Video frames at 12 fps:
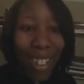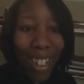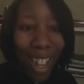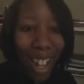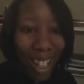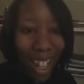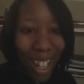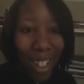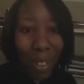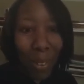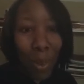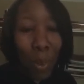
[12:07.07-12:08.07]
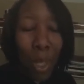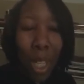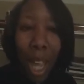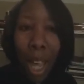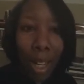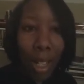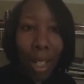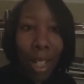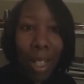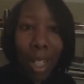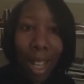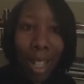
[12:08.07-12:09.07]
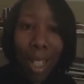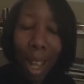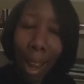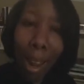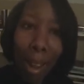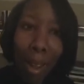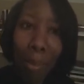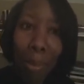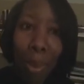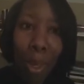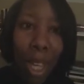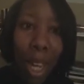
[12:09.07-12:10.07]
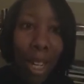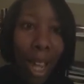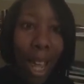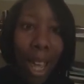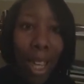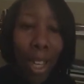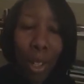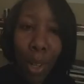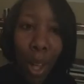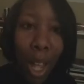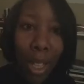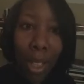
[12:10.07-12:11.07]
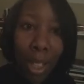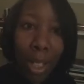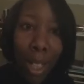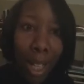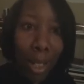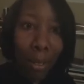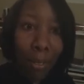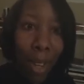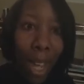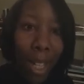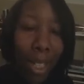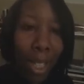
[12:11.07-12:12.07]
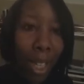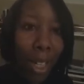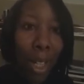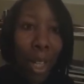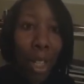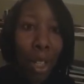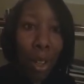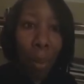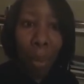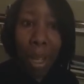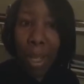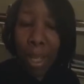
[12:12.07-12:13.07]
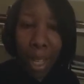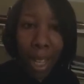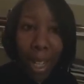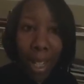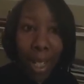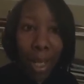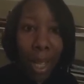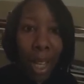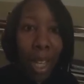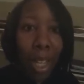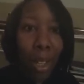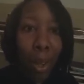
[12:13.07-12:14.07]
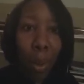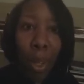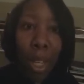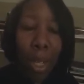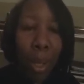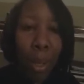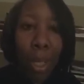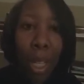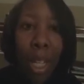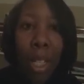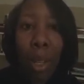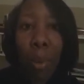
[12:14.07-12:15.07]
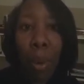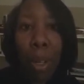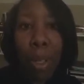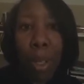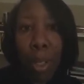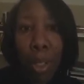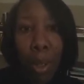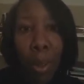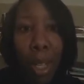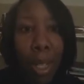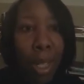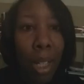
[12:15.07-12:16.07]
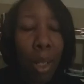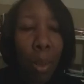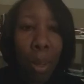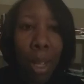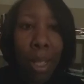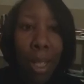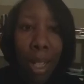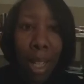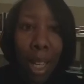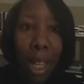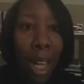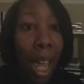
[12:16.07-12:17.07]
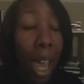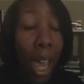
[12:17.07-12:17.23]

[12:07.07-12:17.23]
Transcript: you got. Thank you. You gotta take time. You gotta. I, you know, I looked at the fact that you know my son is. You know, he there's things he wants to do. He's interested in,